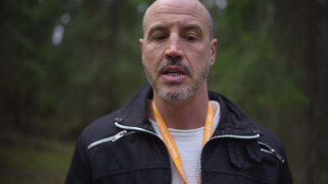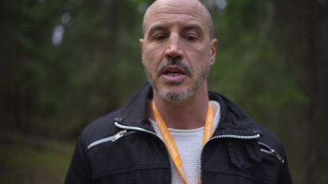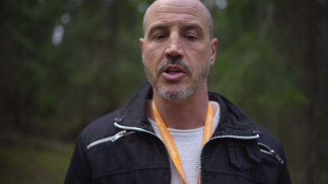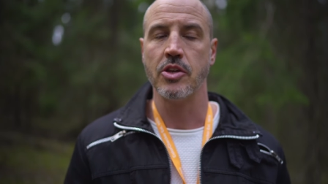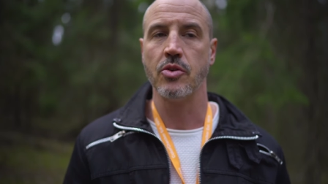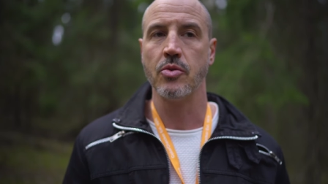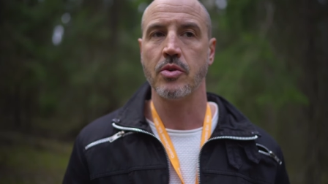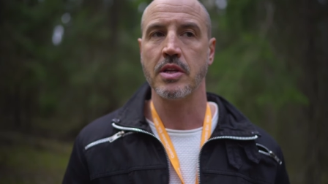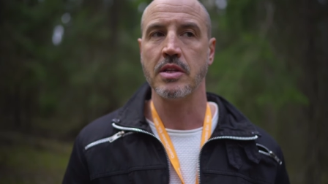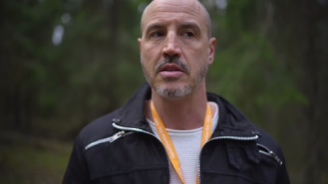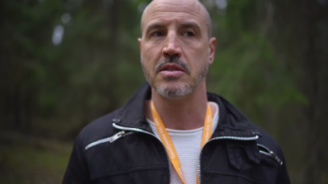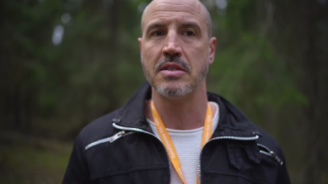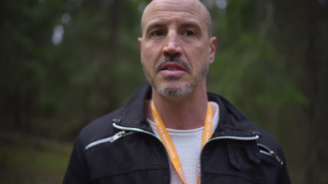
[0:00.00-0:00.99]
You
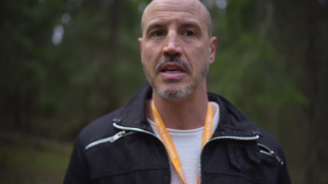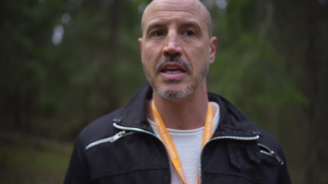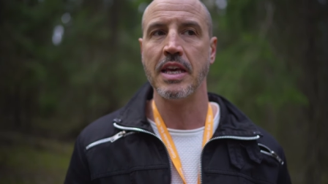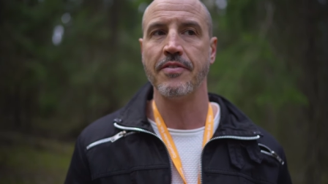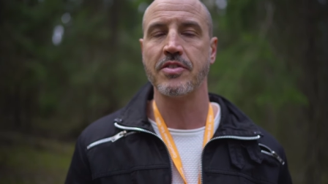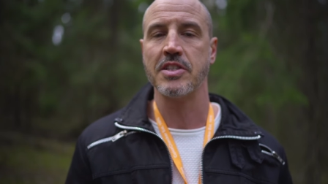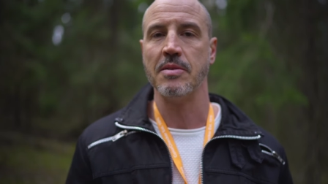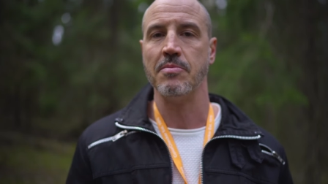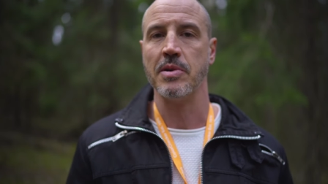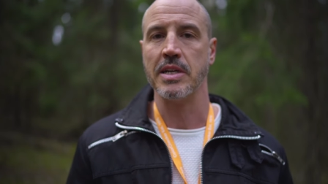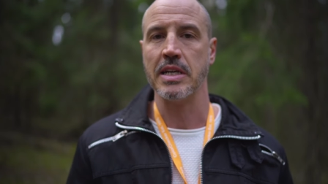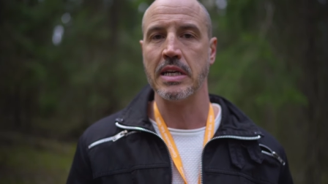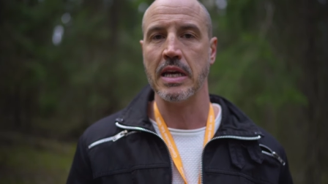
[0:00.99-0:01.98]
can see if someone